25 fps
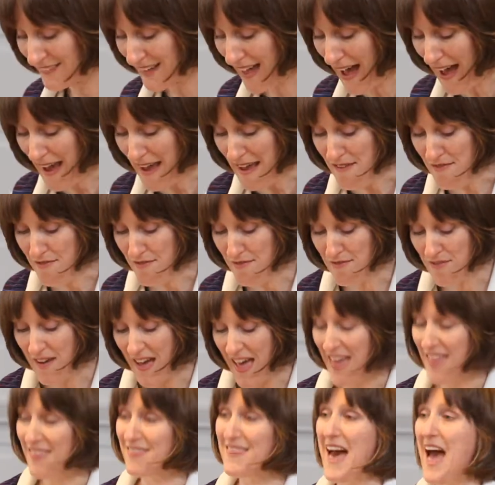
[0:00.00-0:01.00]

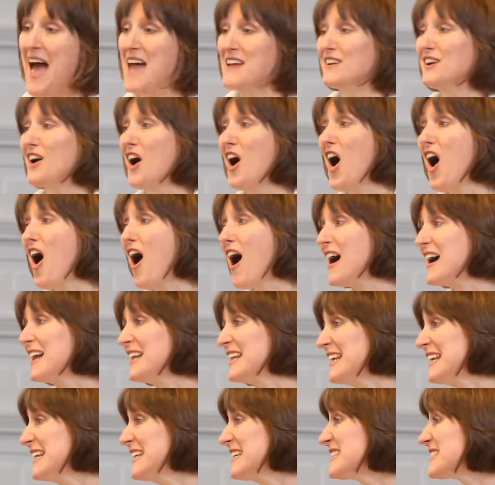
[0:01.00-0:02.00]
life, that
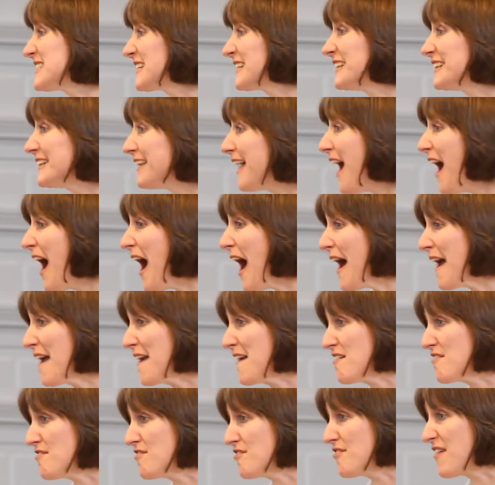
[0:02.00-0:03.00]
God is
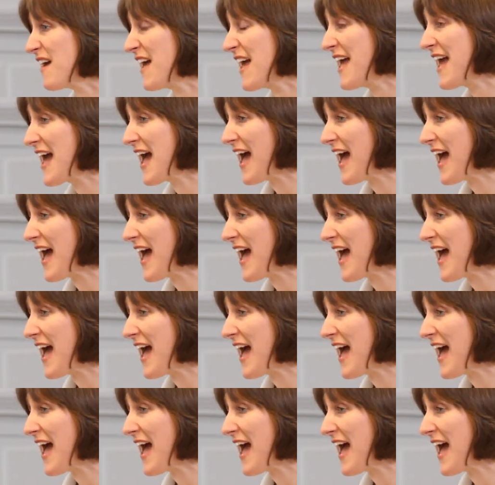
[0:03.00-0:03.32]
alive